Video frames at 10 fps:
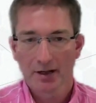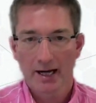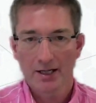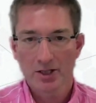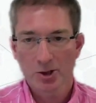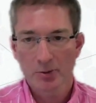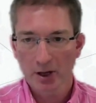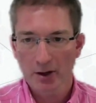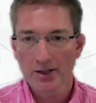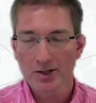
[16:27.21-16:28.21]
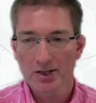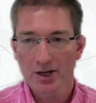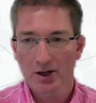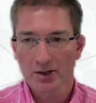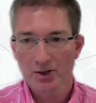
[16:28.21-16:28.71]
And to be honest,
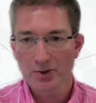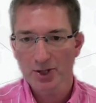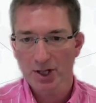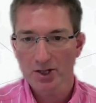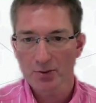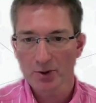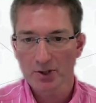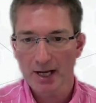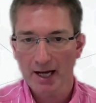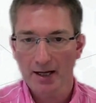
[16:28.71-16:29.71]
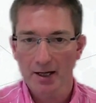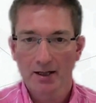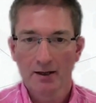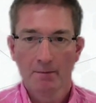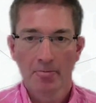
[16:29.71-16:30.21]
Article 6110
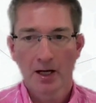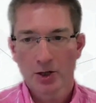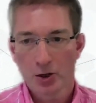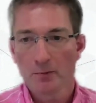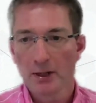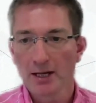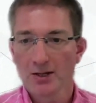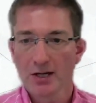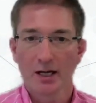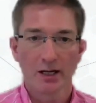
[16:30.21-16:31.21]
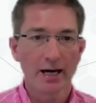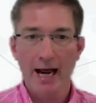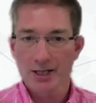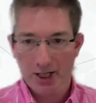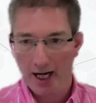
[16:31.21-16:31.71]
should be considered an
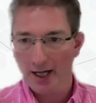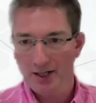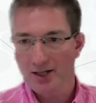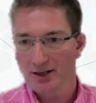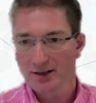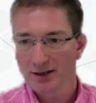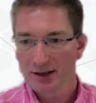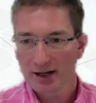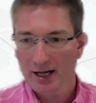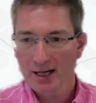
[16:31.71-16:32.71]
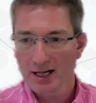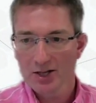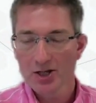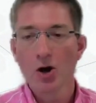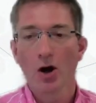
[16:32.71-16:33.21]
edge case.
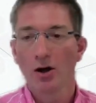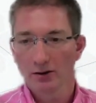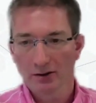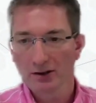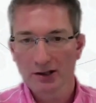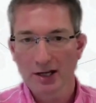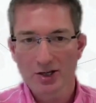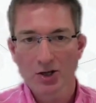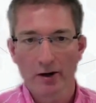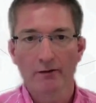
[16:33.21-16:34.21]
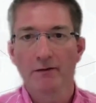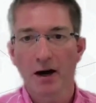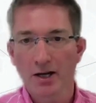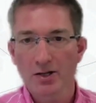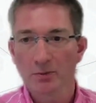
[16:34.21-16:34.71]
It's not
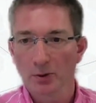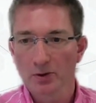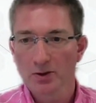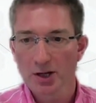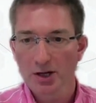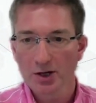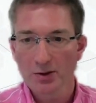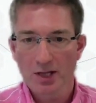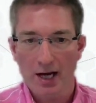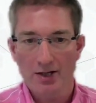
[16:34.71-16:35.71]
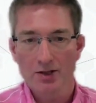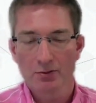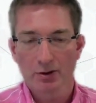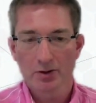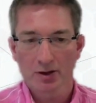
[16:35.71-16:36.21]
advisable to use that as a
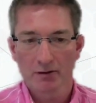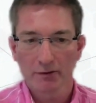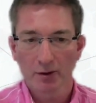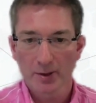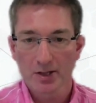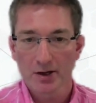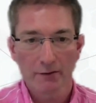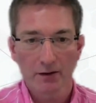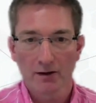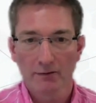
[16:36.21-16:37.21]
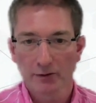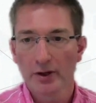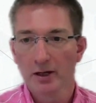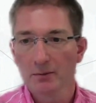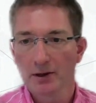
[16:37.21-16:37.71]
route to conformity if you can
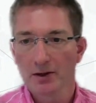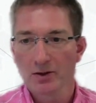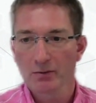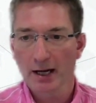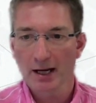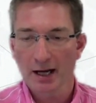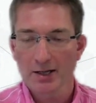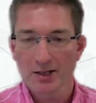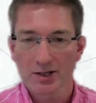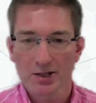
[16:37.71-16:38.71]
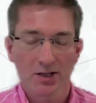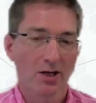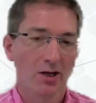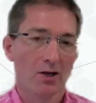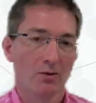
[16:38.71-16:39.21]
avoid it, because the regulators
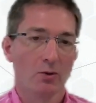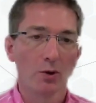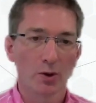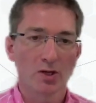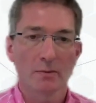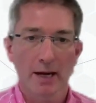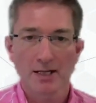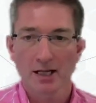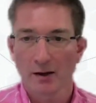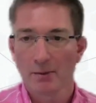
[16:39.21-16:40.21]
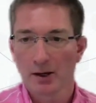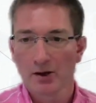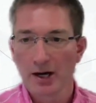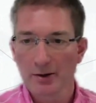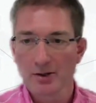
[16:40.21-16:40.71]
will automatically be
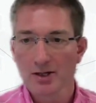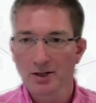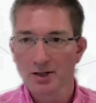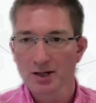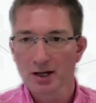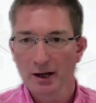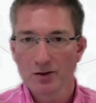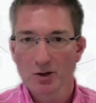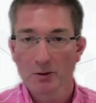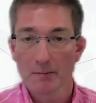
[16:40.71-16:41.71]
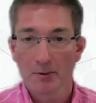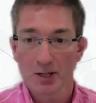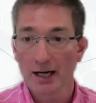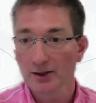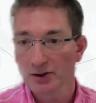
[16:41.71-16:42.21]
on notice if somebody
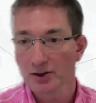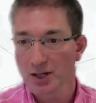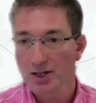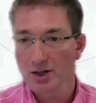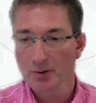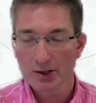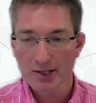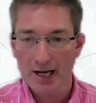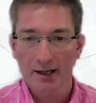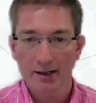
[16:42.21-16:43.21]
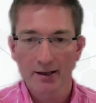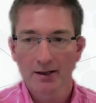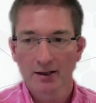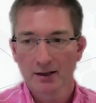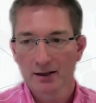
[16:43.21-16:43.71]
presents a 6110
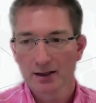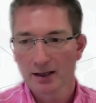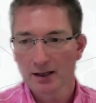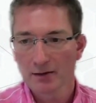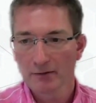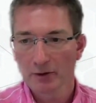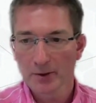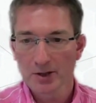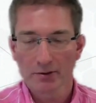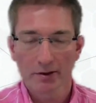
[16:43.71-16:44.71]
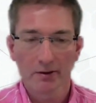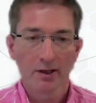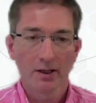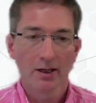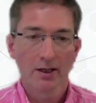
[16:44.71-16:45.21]
conformity route.
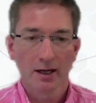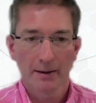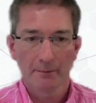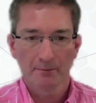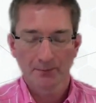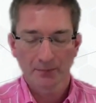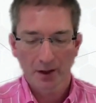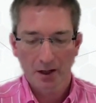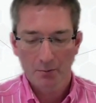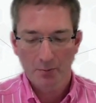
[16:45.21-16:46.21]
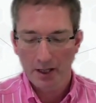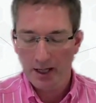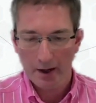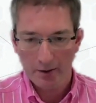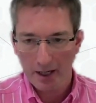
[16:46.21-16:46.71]
But
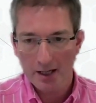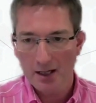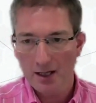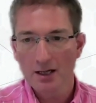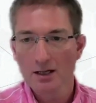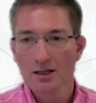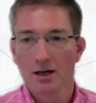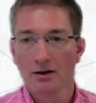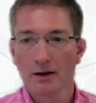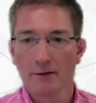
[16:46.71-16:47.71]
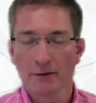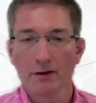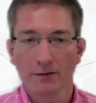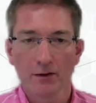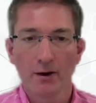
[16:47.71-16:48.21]
no,
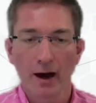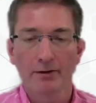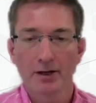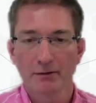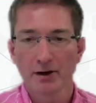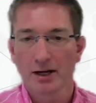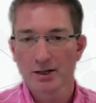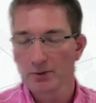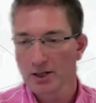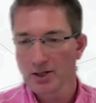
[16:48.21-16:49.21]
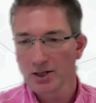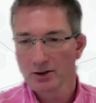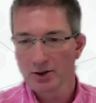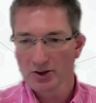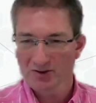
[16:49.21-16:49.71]
if you have a device which
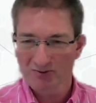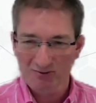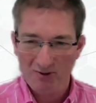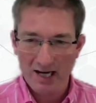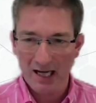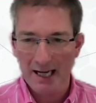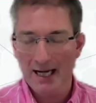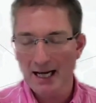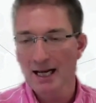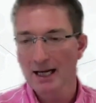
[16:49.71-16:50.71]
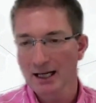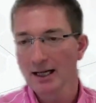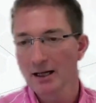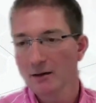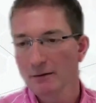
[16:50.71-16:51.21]
doesn't really
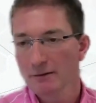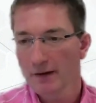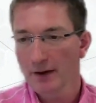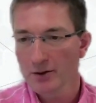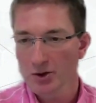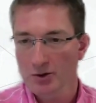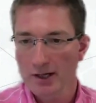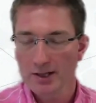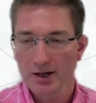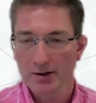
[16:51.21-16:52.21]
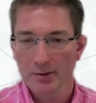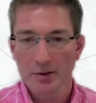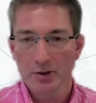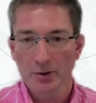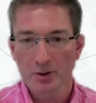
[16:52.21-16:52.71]
neatly fit those criteria we
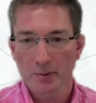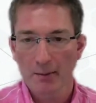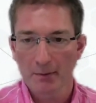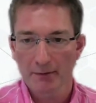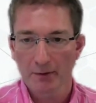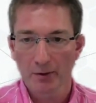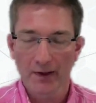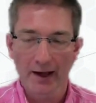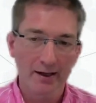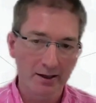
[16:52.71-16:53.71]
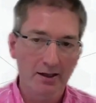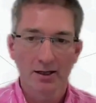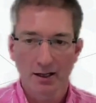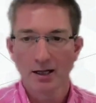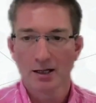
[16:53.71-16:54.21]
talked about before, then
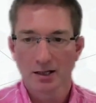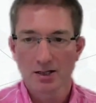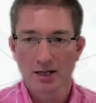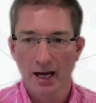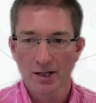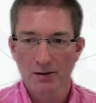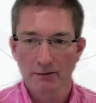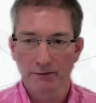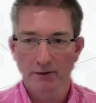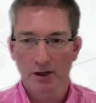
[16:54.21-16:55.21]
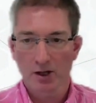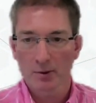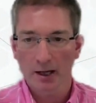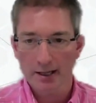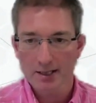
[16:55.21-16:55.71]
it's a case of
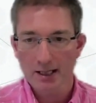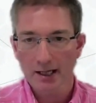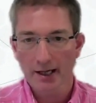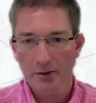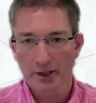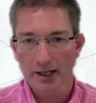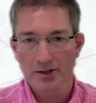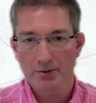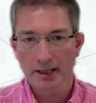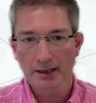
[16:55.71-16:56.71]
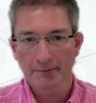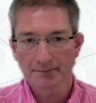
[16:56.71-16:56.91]
accumulating clinical data, really.